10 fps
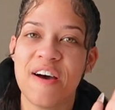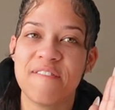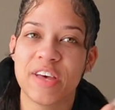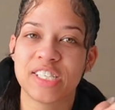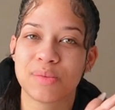
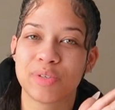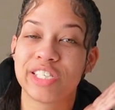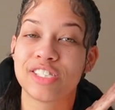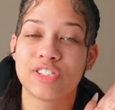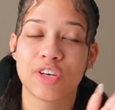festival
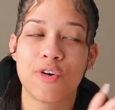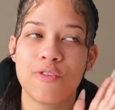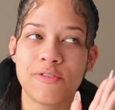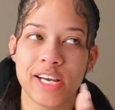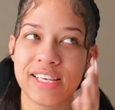just so
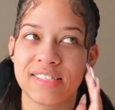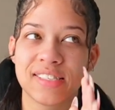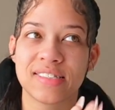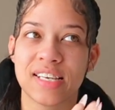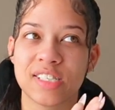fucking
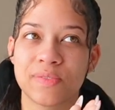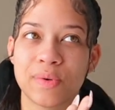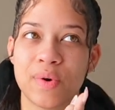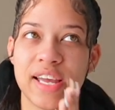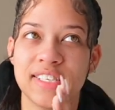
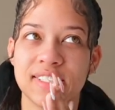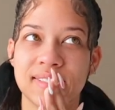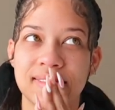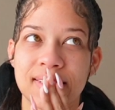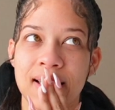successful and
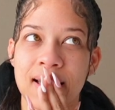just